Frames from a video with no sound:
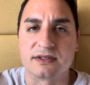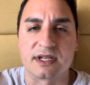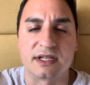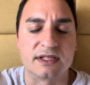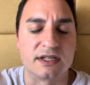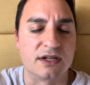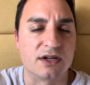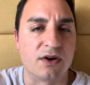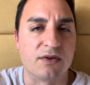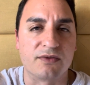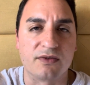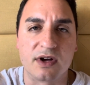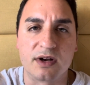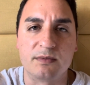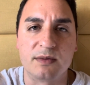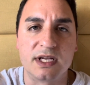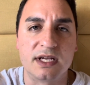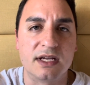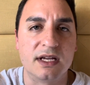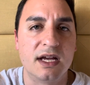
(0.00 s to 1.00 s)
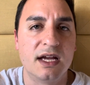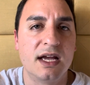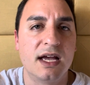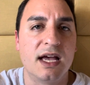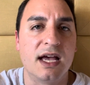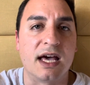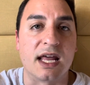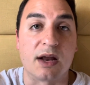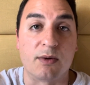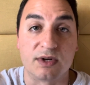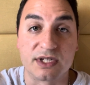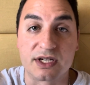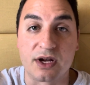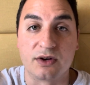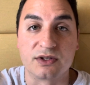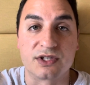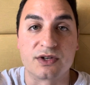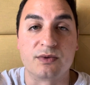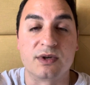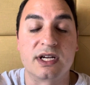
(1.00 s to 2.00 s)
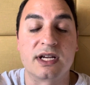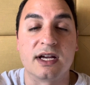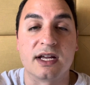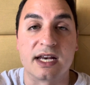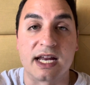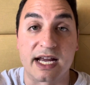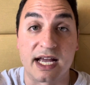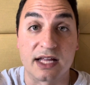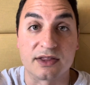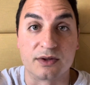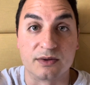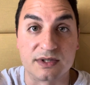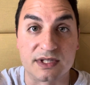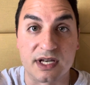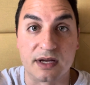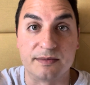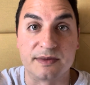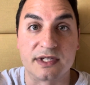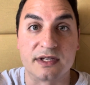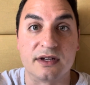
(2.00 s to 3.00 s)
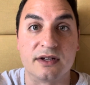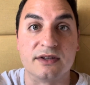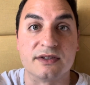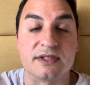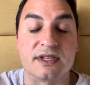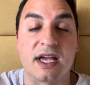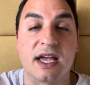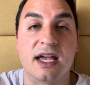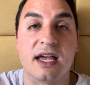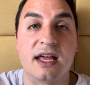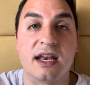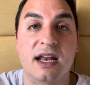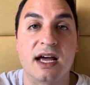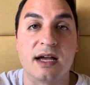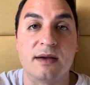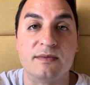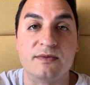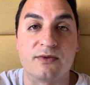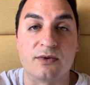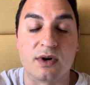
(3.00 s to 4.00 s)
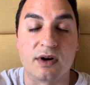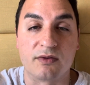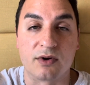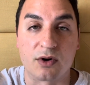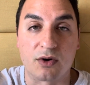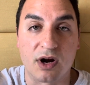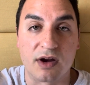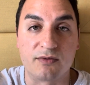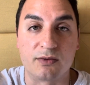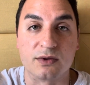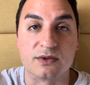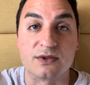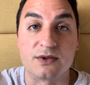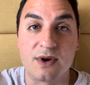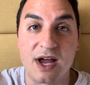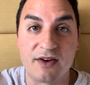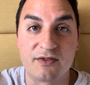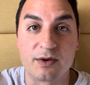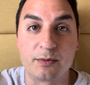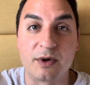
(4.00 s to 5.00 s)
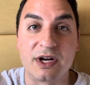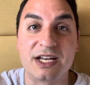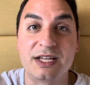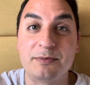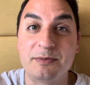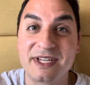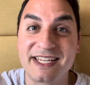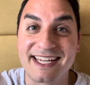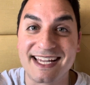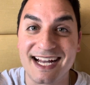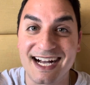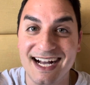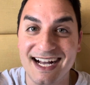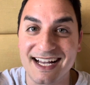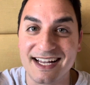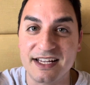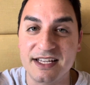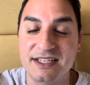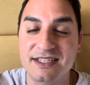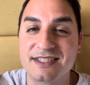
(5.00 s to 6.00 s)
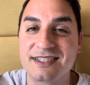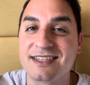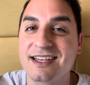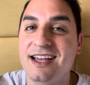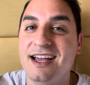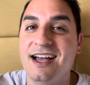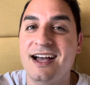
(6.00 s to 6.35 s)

I did a GoFundMe and I went to Costa Rica and I got those stem cells and I'm forever grateful to everybody because